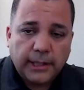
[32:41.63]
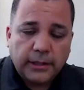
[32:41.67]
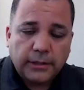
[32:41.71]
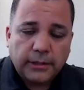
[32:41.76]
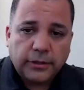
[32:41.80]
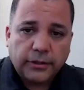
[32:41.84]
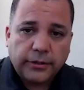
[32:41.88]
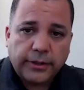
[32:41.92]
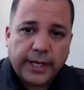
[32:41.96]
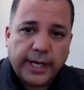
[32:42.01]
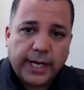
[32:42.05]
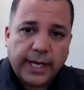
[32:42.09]

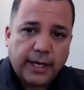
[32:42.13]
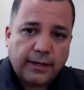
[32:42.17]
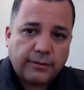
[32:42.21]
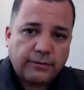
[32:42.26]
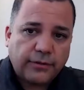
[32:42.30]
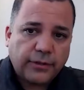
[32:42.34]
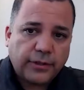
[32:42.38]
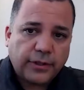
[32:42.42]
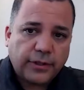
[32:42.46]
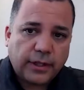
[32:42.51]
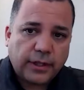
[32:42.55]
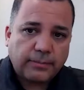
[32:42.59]
so they
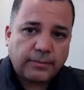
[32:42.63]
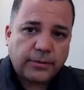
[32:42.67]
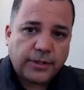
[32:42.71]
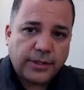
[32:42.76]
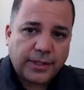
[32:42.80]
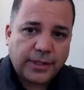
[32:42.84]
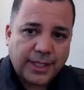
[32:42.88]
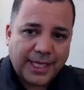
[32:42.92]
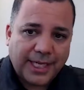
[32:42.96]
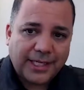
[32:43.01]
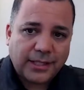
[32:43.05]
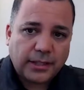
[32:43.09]
have some
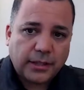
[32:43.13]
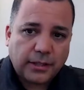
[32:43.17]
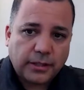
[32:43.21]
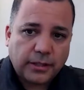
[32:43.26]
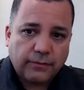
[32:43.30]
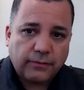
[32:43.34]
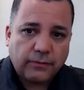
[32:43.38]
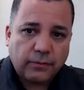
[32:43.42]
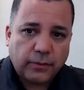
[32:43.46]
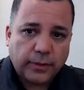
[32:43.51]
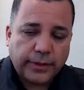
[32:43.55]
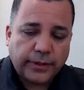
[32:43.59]
sense
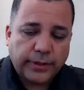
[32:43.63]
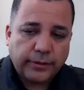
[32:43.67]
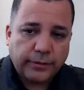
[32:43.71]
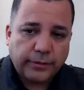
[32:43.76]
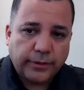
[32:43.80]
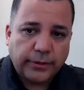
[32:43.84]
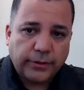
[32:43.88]
of what they're